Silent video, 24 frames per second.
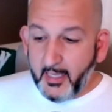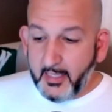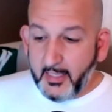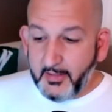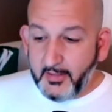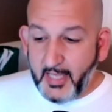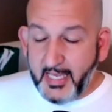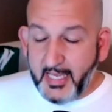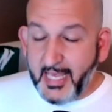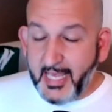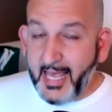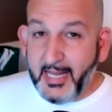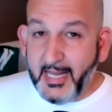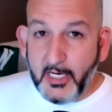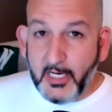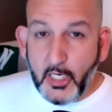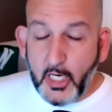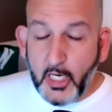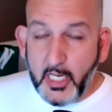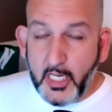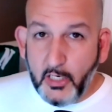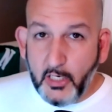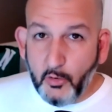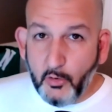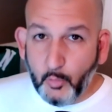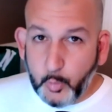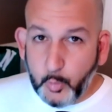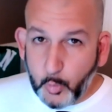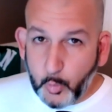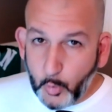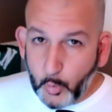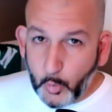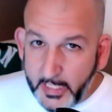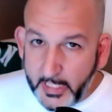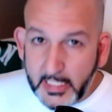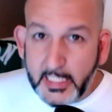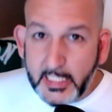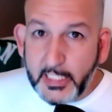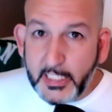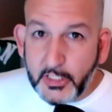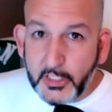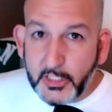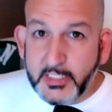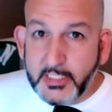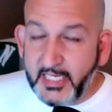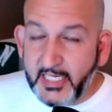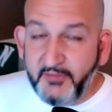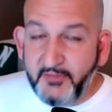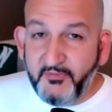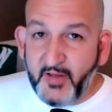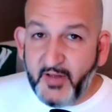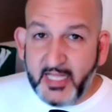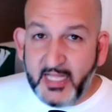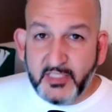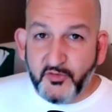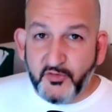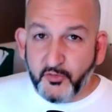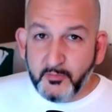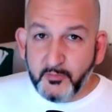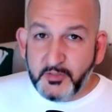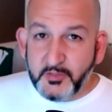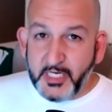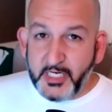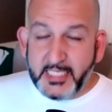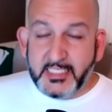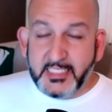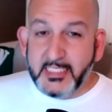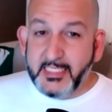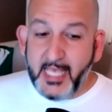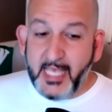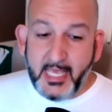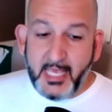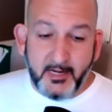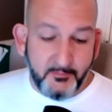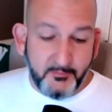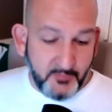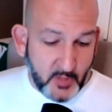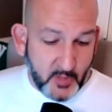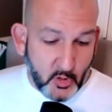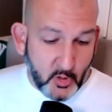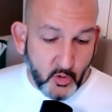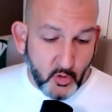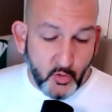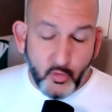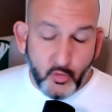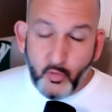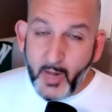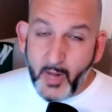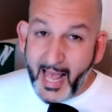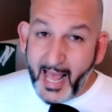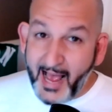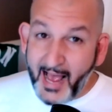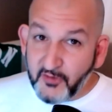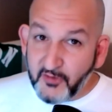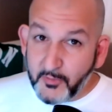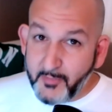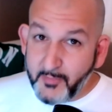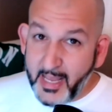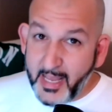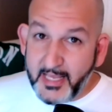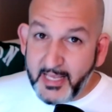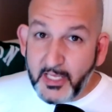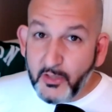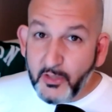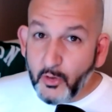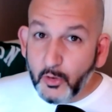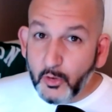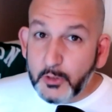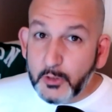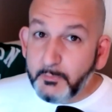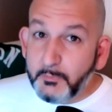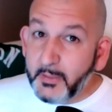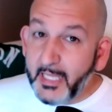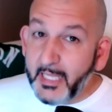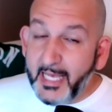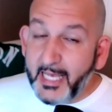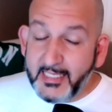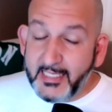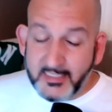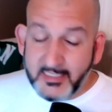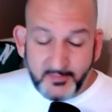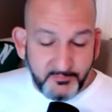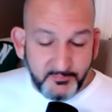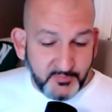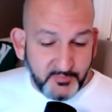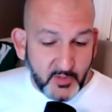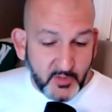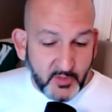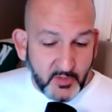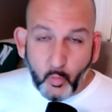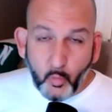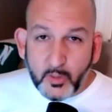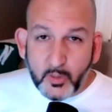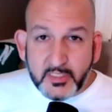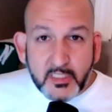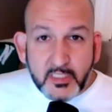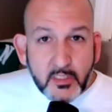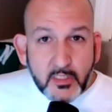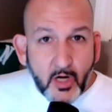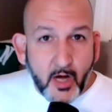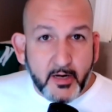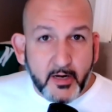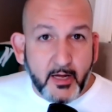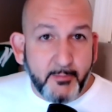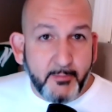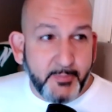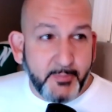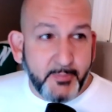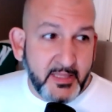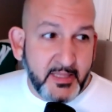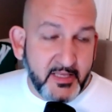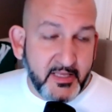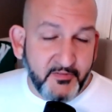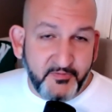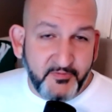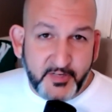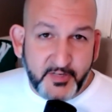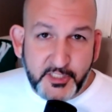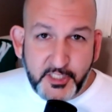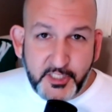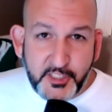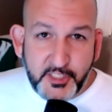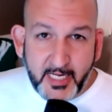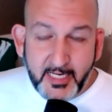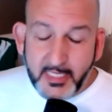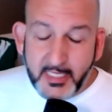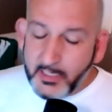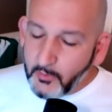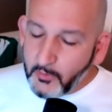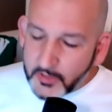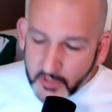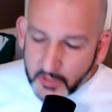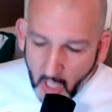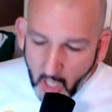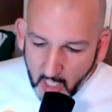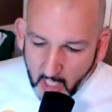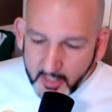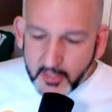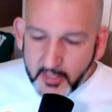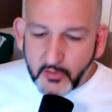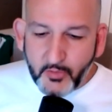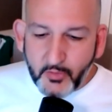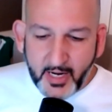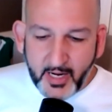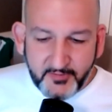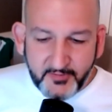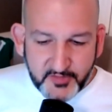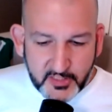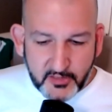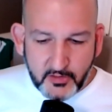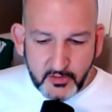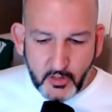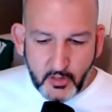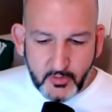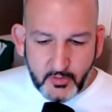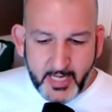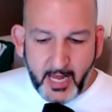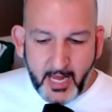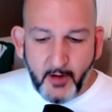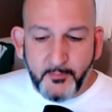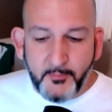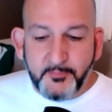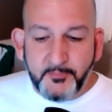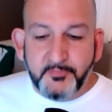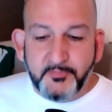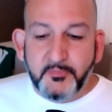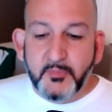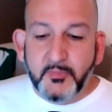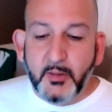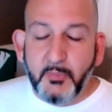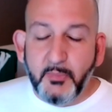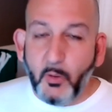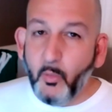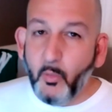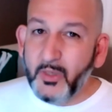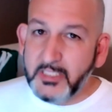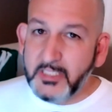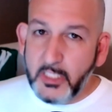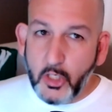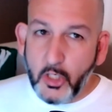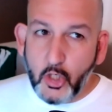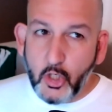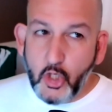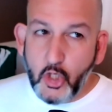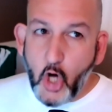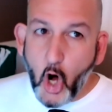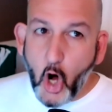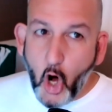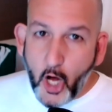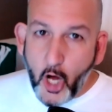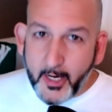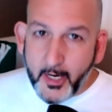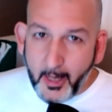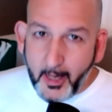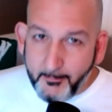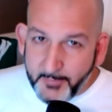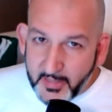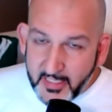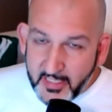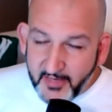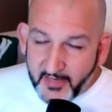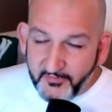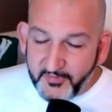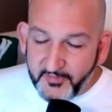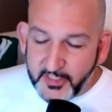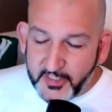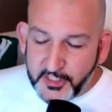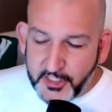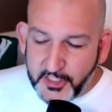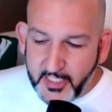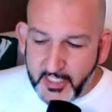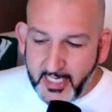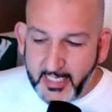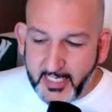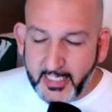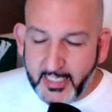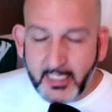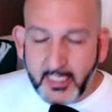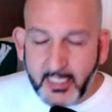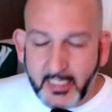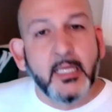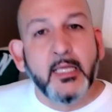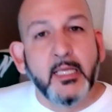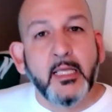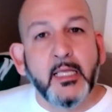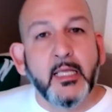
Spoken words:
They get really good defense from Jayson Tatum, who, after making those plays, wasn't caught up in the officiating. He was talking to the refs, no doubt, but wasn't caught up in the officiating.